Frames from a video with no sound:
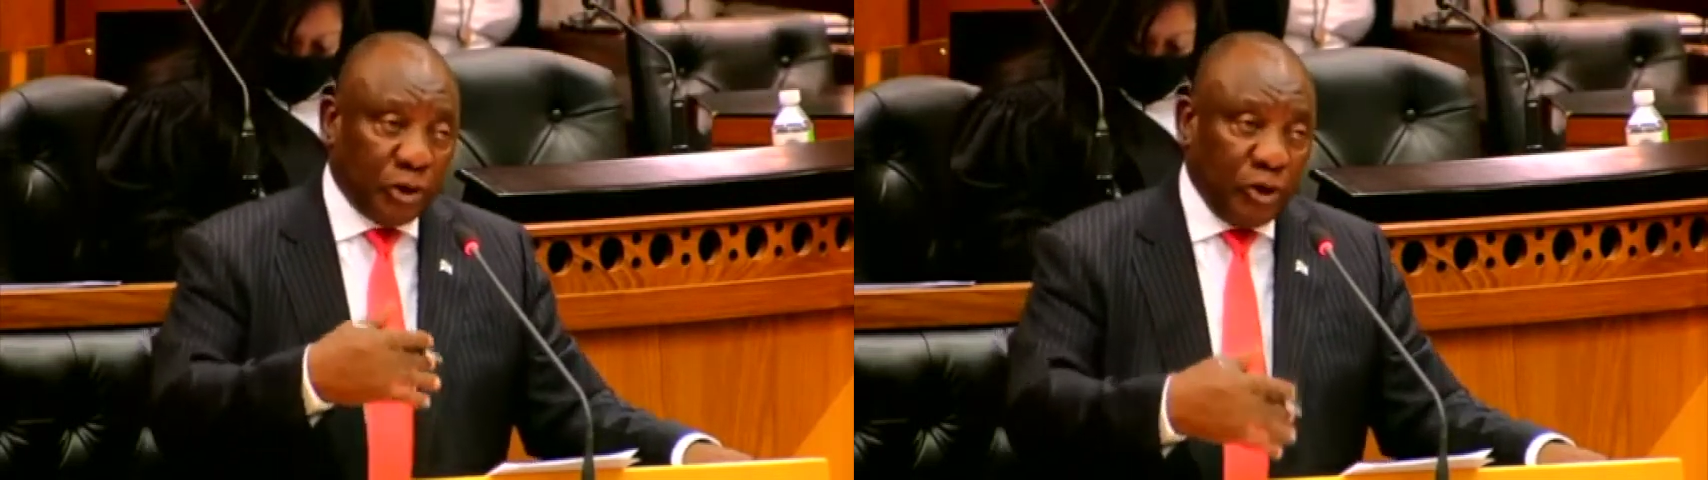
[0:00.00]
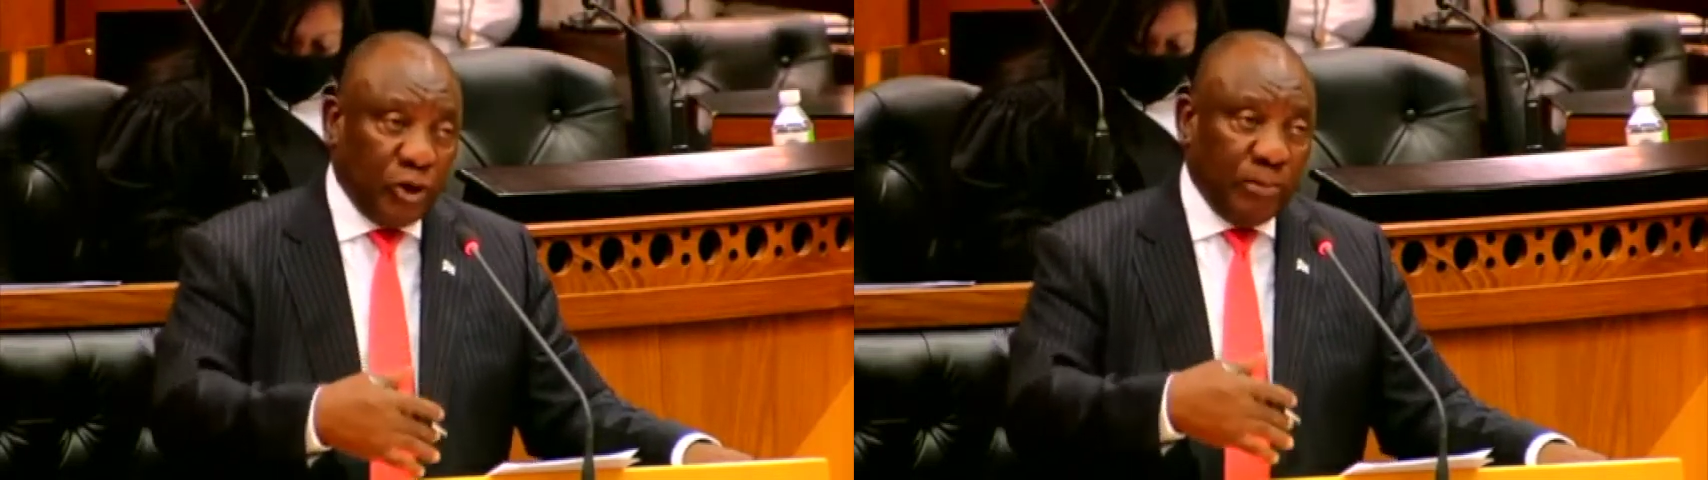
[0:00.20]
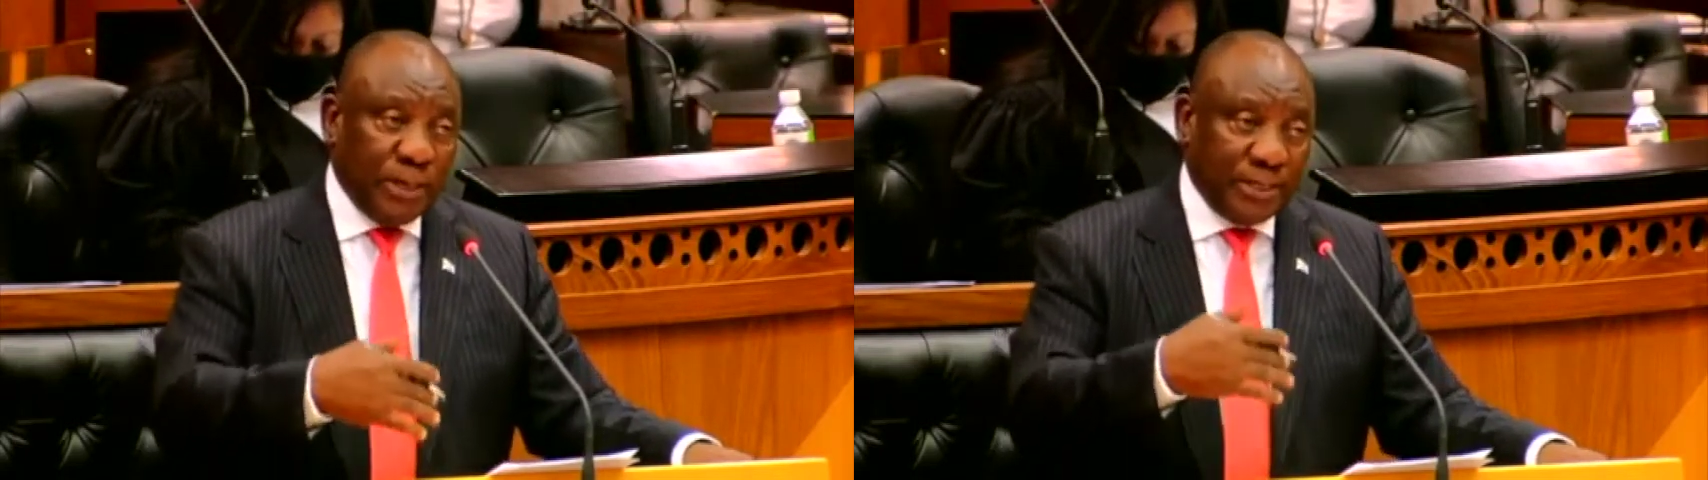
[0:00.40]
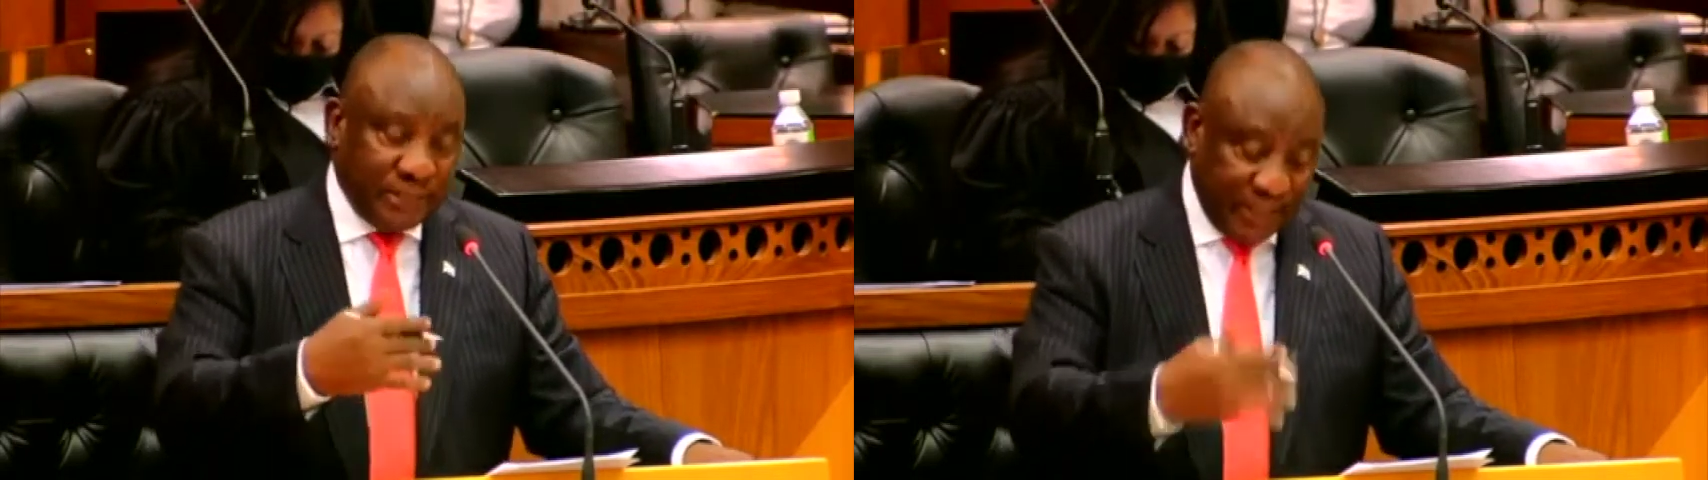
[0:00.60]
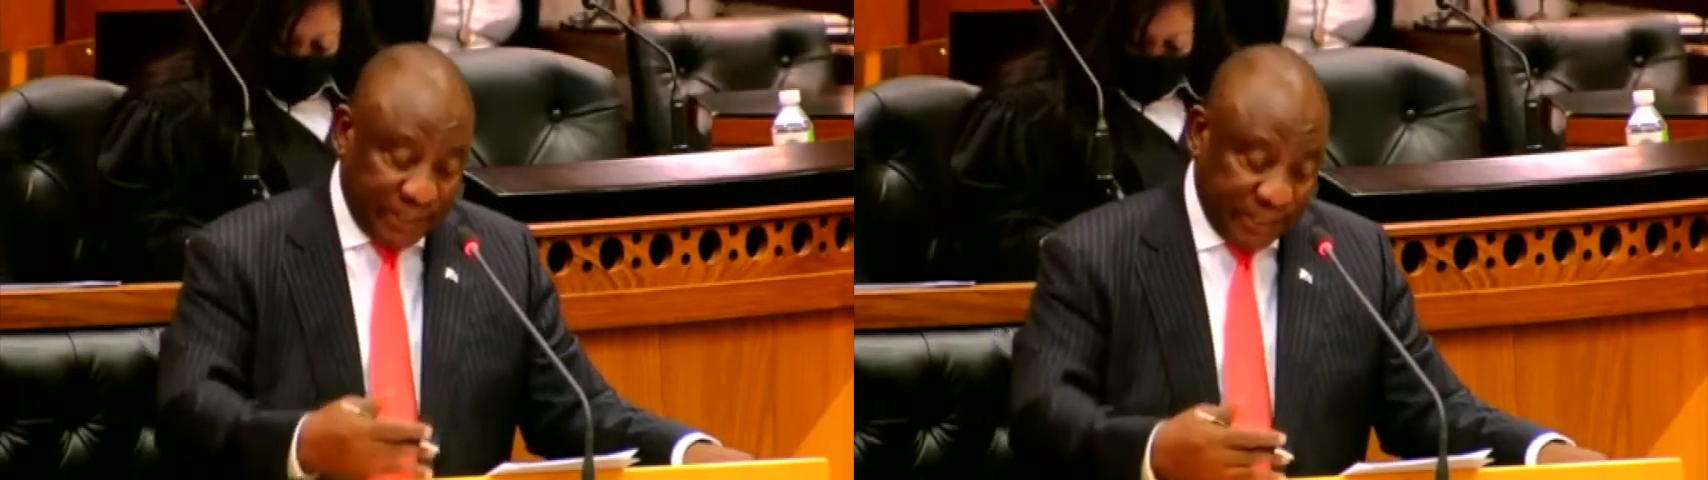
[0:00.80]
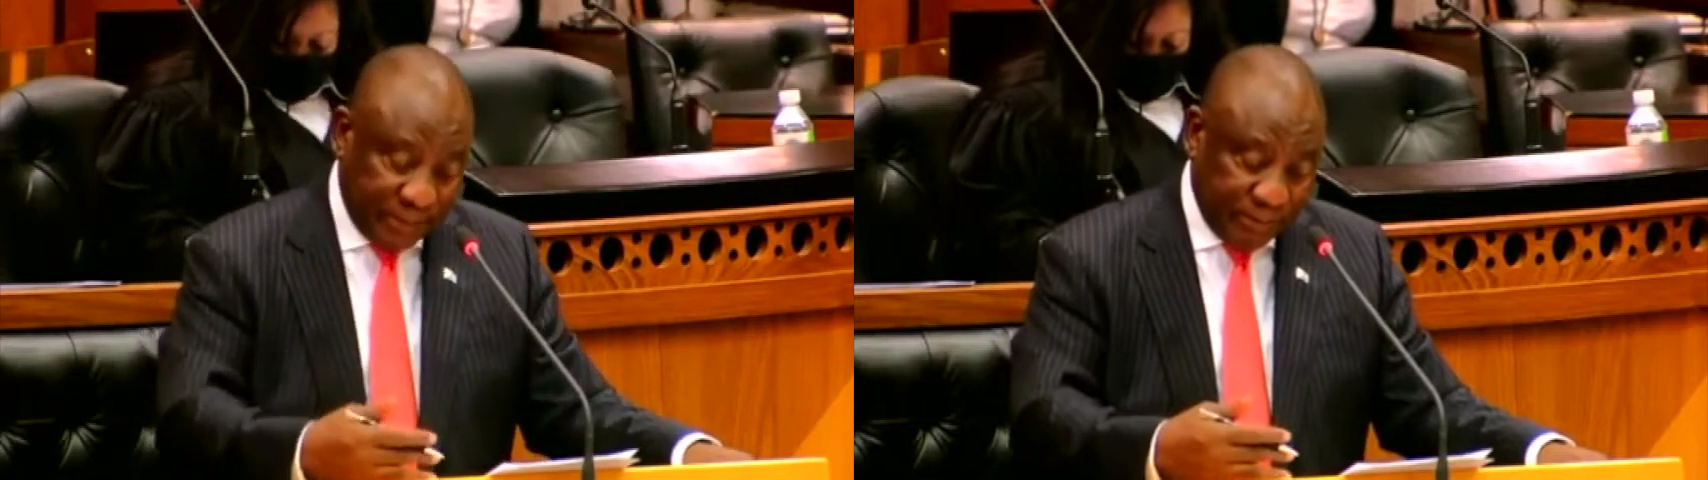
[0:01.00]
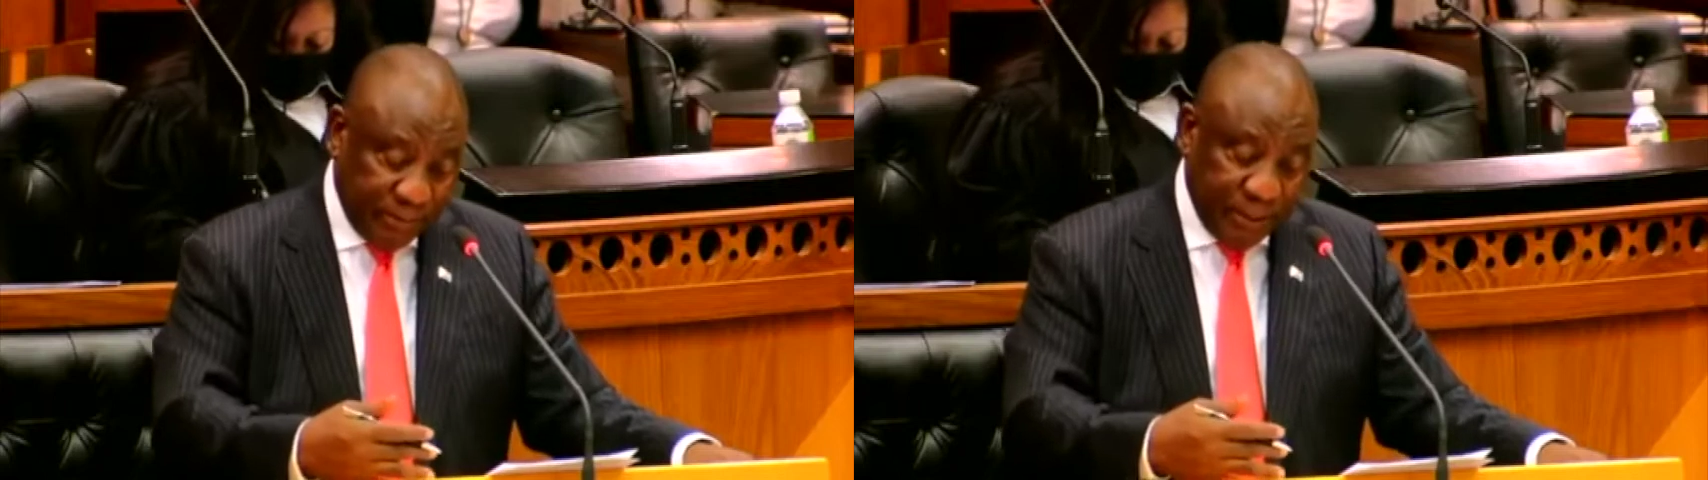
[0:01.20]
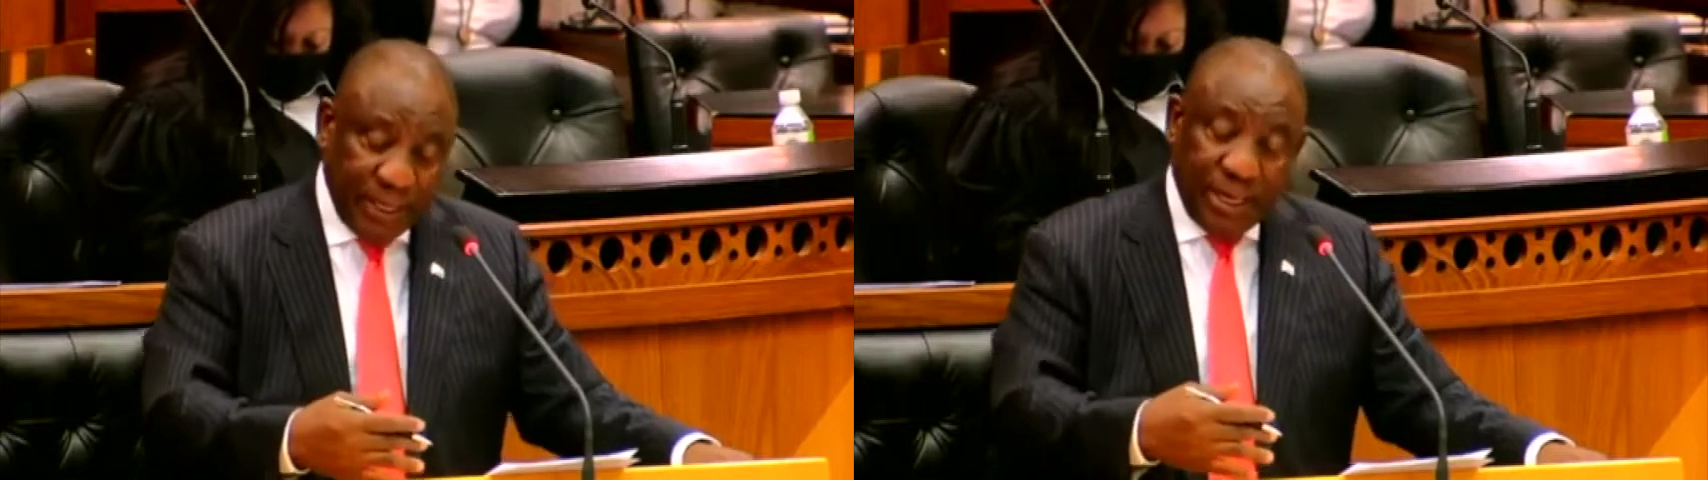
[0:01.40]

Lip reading: procurement system.